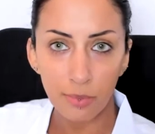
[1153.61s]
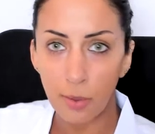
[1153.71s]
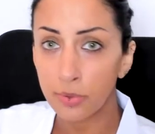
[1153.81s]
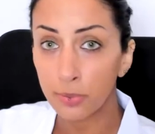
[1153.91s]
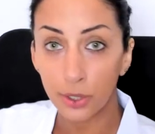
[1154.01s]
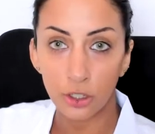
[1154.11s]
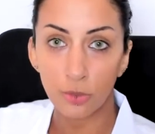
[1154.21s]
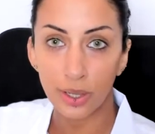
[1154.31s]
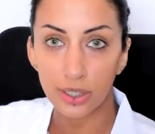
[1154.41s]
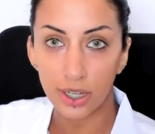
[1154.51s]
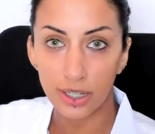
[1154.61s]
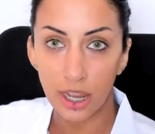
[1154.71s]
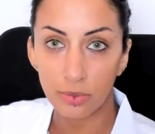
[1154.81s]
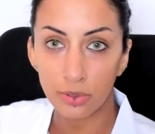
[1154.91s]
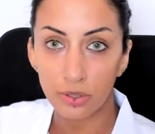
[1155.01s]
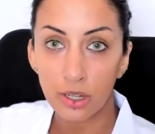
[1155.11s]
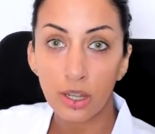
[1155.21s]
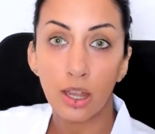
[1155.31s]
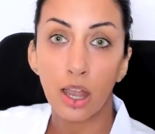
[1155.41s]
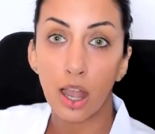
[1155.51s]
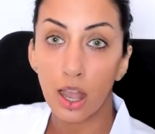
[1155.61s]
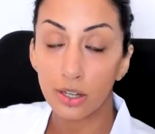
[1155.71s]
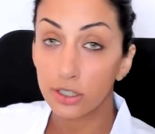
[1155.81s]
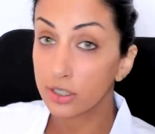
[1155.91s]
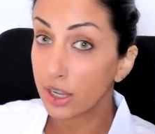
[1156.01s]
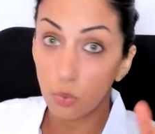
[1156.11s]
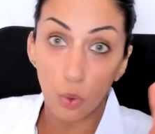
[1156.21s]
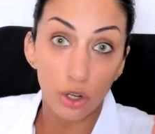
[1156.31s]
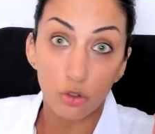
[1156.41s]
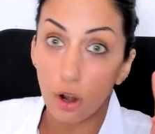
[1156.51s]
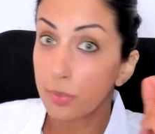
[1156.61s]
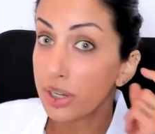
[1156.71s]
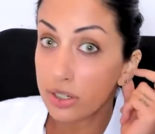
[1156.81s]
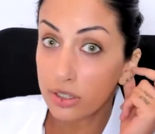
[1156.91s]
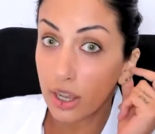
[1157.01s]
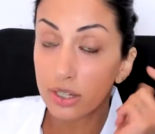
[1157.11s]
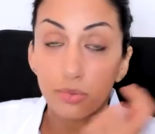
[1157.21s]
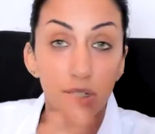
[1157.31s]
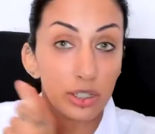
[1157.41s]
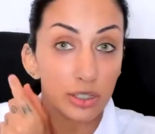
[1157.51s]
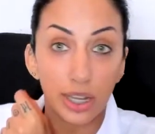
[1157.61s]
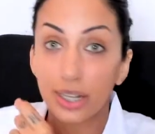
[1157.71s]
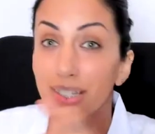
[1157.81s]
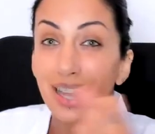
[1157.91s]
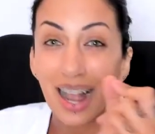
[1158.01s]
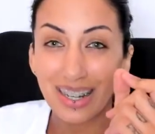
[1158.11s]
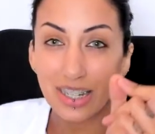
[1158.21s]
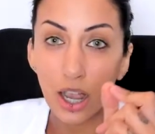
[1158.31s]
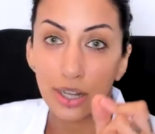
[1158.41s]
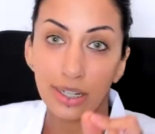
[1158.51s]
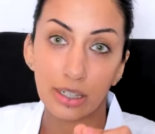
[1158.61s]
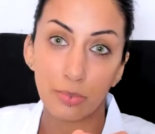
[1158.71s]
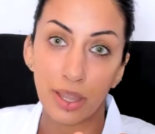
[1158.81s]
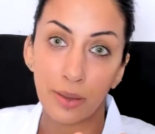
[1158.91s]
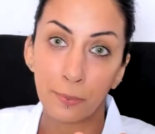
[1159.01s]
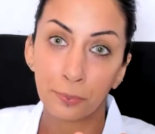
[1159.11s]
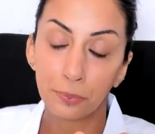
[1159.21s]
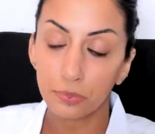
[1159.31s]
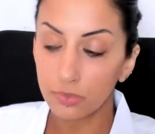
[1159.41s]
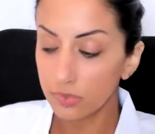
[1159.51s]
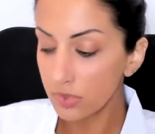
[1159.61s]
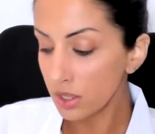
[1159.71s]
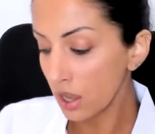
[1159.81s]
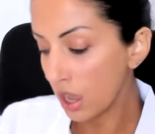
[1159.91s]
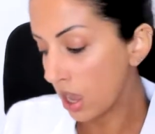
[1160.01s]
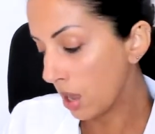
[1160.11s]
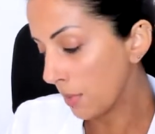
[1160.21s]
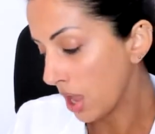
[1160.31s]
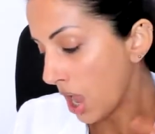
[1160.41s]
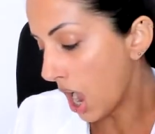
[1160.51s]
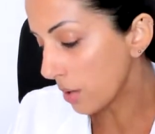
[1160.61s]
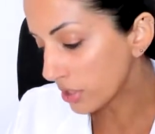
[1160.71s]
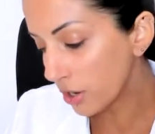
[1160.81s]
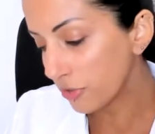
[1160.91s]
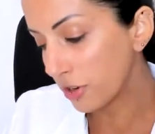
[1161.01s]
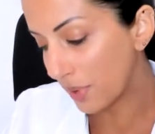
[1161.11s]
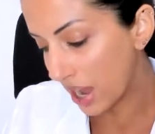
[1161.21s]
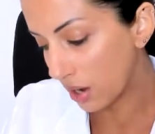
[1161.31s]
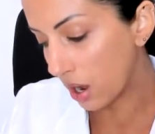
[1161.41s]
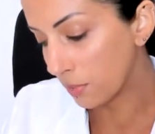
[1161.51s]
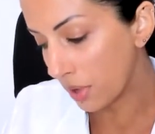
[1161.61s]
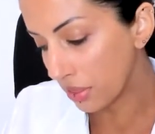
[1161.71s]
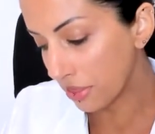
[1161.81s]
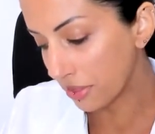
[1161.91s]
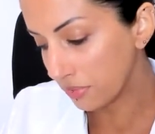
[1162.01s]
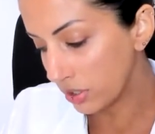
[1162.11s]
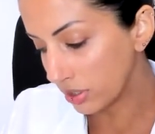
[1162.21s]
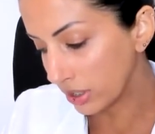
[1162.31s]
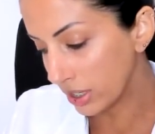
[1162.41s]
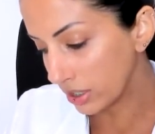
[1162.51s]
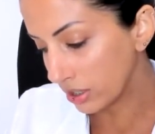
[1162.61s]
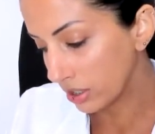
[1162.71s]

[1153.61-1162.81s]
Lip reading: Maybe put it on your bedside table. Just like 1 drop each side. It's just like a tiny little bit. I would go for about a month using this.